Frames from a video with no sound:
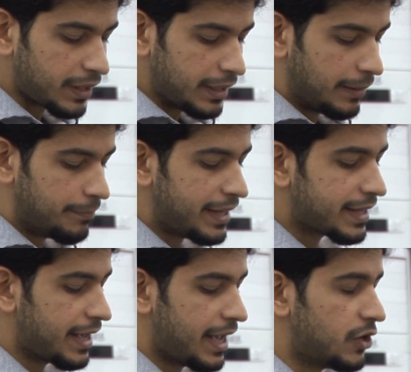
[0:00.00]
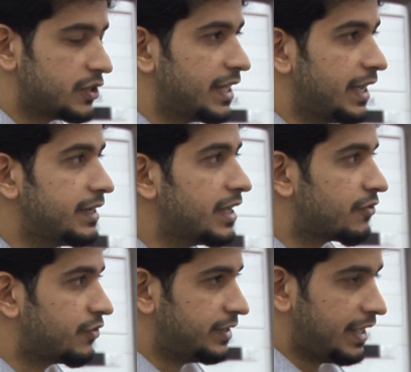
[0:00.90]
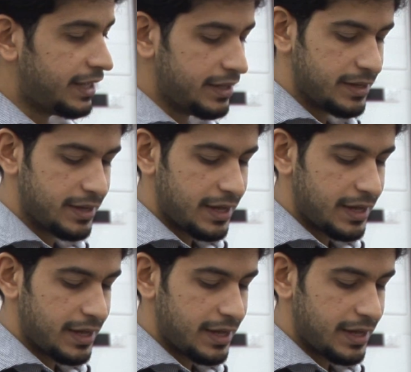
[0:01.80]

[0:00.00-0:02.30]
Labbayka ya Hussein every day